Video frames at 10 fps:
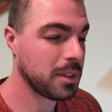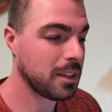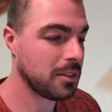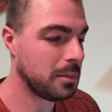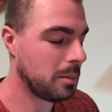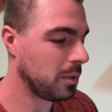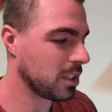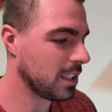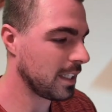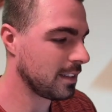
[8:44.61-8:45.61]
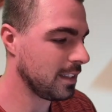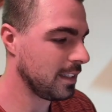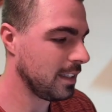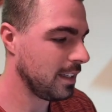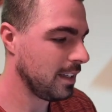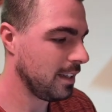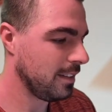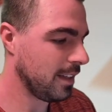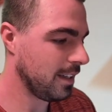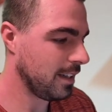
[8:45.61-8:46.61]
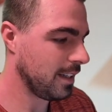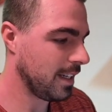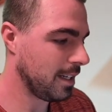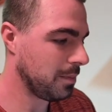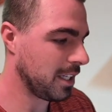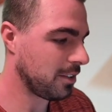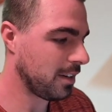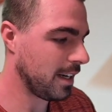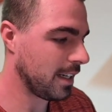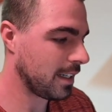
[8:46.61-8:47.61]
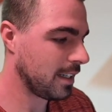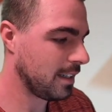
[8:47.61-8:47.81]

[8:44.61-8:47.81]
I don't remember exactly, that he had me crack.